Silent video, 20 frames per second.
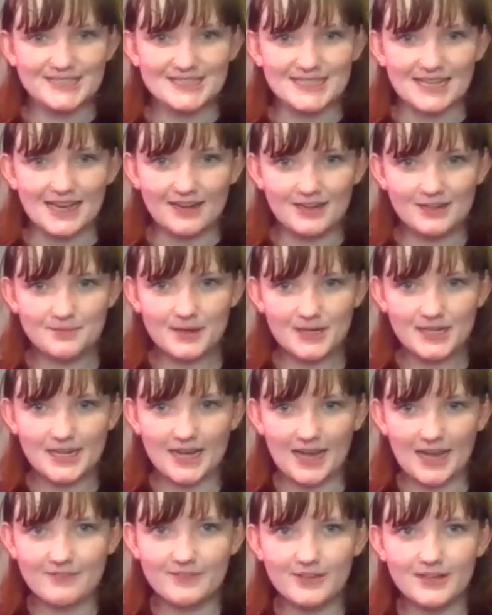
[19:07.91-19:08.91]
Does anybody
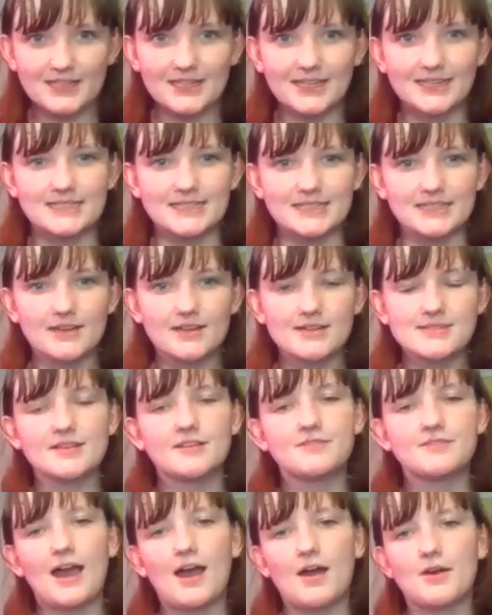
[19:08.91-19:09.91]
have any ideas
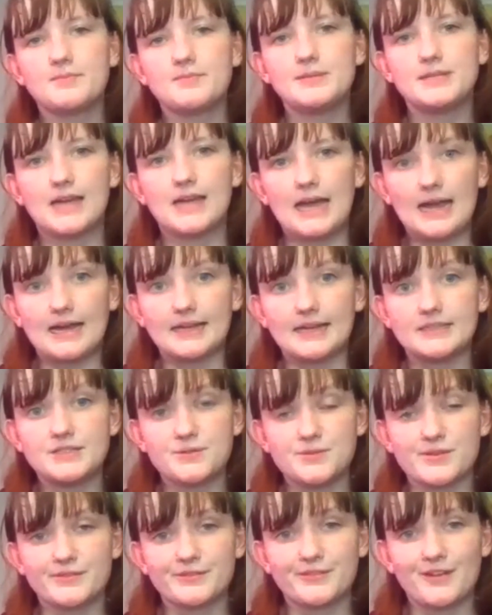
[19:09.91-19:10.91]
of how to be kind
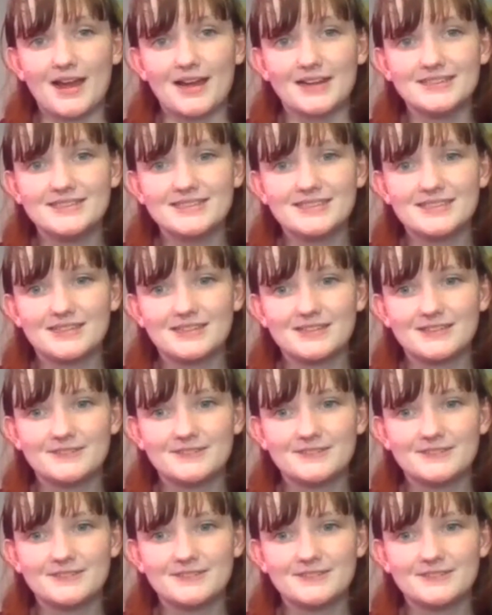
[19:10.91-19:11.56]
to a friend?